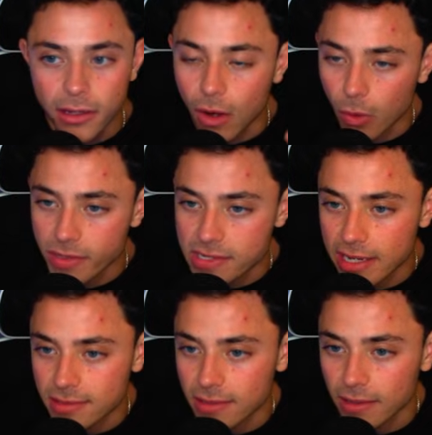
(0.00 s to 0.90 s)
Always
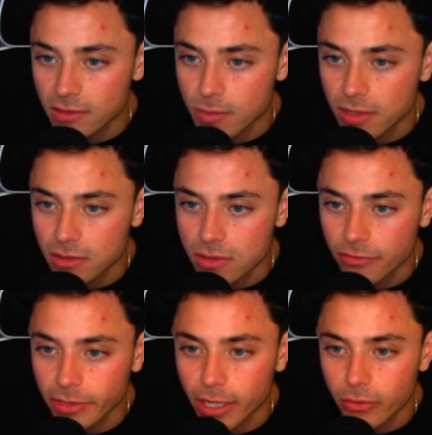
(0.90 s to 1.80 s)
test things because you
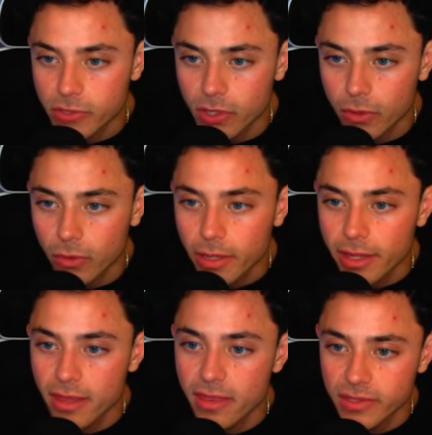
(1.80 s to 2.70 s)
never know. So
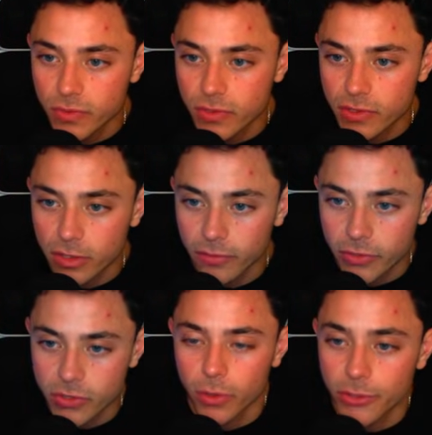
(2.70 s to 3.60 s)
this is the server
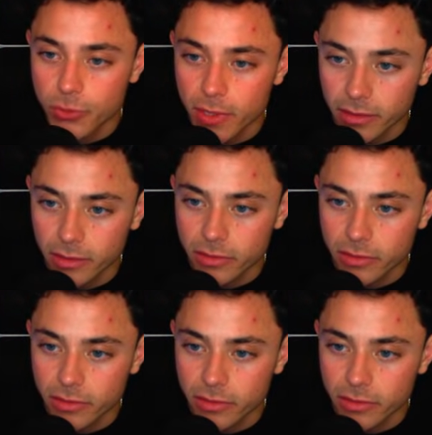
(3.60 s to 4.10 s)
storage one.